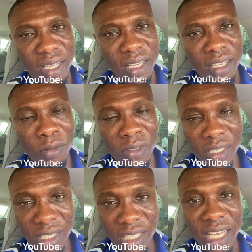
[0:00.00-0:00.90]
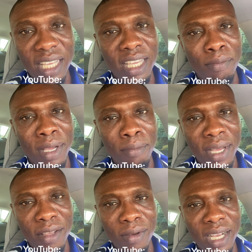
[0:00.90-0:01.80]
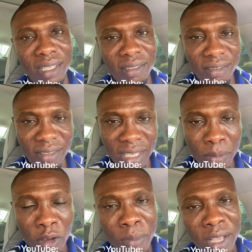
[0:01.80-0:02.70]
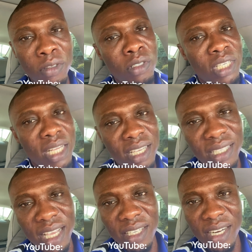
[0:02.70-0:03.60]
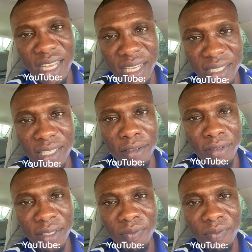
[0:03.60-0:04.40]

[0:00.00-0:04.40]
using the link in my bio. And the name of my YouTube channel is Nigeria Health TV.